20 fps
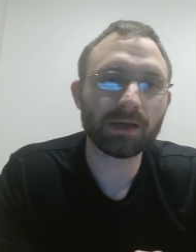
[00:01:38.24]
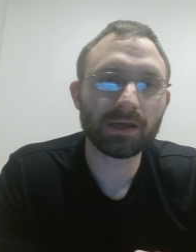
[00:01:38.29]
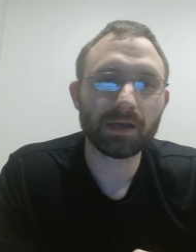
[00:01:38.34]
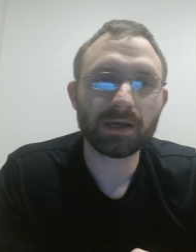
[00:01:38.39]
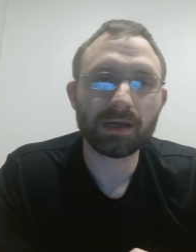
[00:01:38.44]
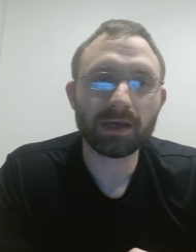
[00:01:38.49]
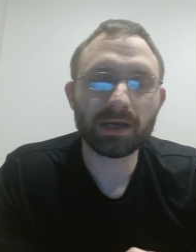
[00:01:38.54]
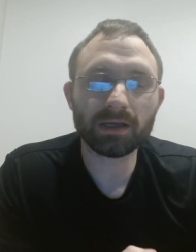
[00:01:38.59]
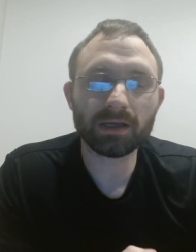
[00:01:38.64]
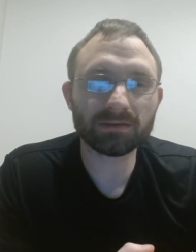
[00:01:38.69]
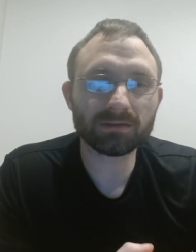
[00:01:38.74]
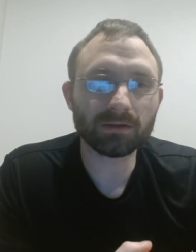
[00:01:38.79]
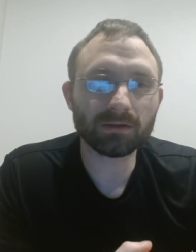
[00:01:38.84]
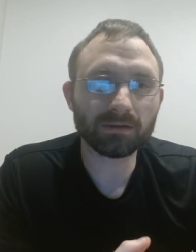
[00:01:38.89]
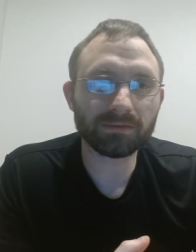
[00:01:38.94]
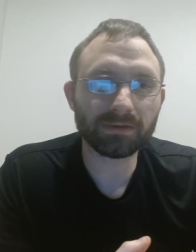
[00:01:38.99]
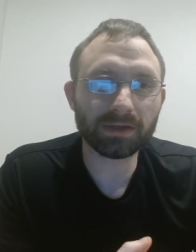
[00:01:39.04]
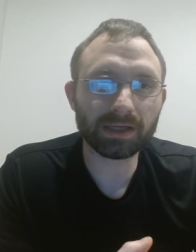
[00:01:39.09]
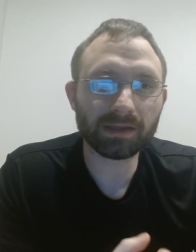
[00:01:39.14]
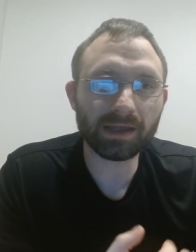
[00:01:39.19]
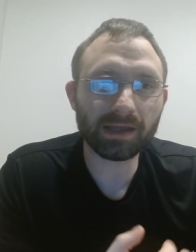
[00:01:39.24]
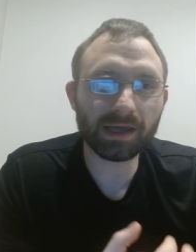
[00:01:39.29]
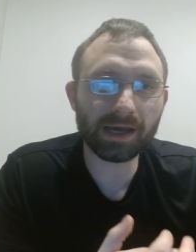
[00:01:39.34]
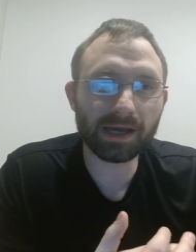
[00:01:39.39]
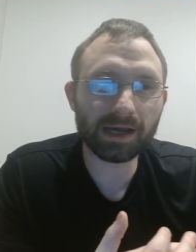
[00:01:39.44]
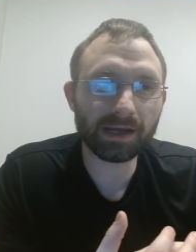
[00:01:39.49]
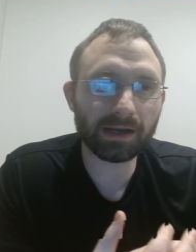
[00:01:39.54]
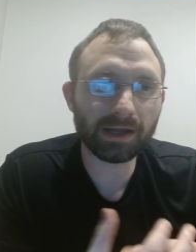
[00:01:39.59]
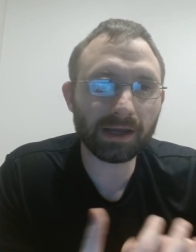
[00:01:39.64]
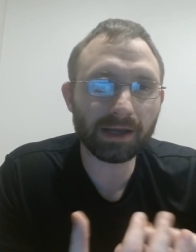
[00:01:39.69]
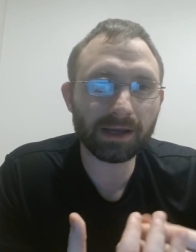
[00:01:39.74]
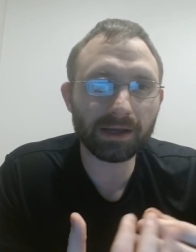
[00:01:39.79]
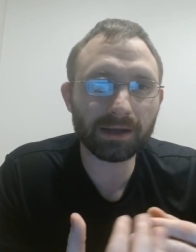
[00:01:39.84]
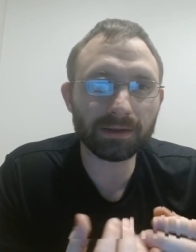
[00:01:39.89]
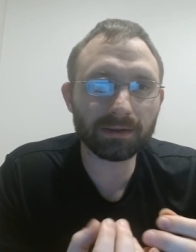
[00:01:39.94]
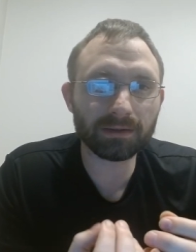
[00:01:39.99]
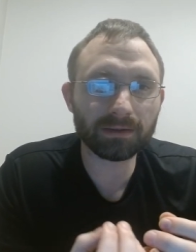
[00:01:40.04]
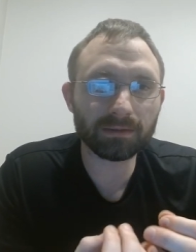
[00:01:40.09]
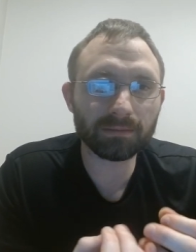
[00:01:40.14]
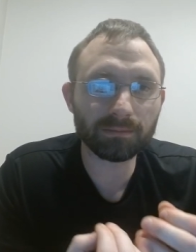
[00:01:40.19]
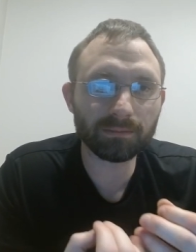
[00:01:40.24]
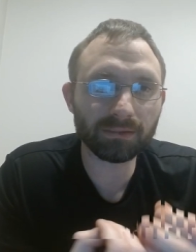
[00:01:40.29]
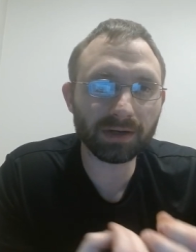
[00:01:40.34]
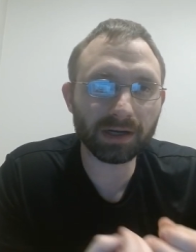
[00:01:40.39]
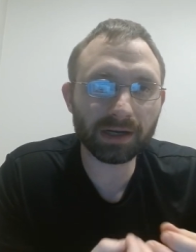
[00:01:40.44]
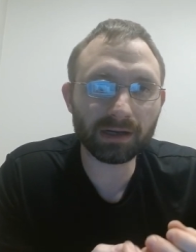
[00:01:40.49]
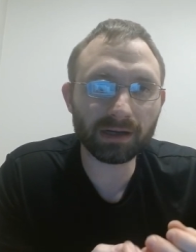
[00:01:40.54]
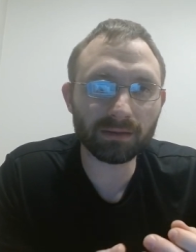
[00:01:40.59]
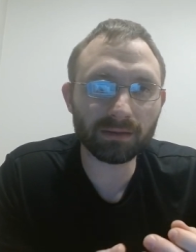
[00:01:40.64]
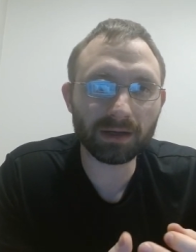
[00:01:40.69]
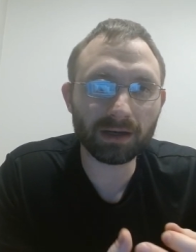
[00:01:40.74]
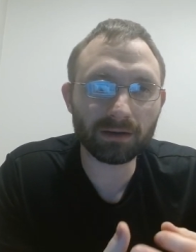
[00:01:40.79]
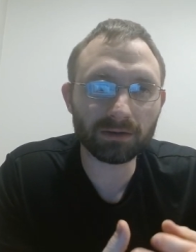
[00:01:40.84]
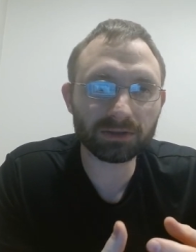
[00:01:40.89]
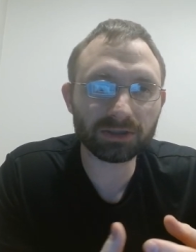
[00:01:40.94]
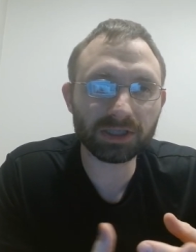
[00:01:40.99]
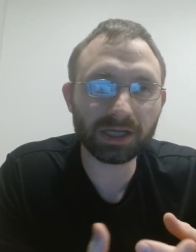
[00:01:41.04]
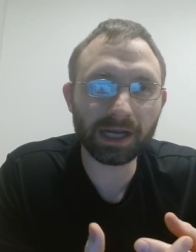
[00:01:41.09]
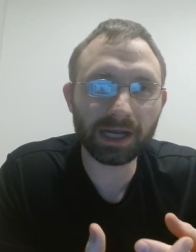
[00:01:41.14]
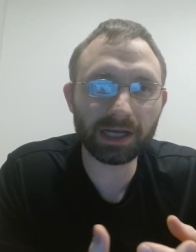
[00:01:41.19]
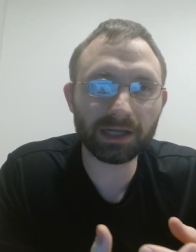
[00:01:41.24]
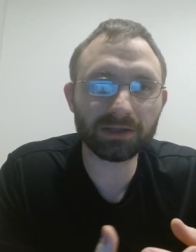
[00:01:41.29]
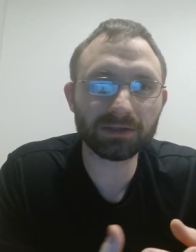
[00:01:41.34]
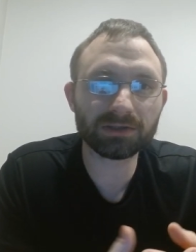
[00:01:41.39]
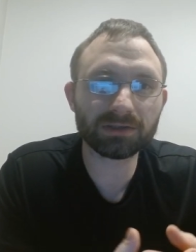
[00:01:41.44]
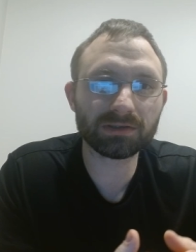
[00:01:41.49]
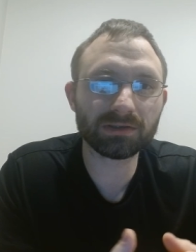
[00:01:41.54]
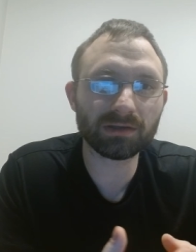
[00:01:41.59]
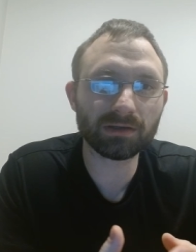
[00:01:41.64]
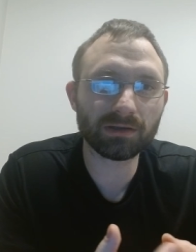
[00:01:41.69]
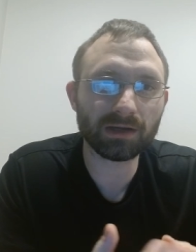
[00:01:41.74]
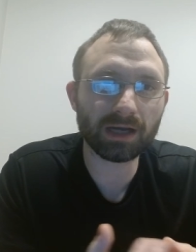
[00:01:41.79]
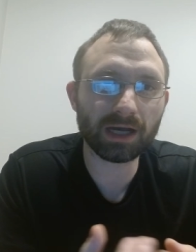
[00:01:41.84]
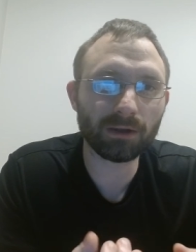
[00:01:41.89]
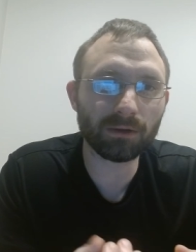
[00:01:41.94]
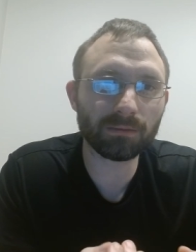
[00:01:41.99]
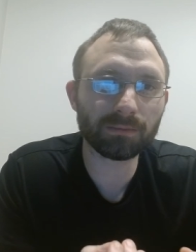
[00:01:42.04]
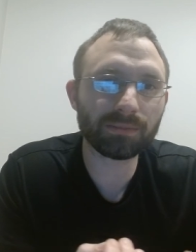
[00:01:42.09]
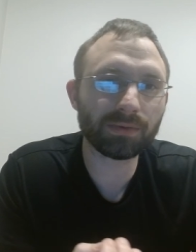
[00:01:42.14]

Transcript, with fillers: and stuff like that and bringing about change to help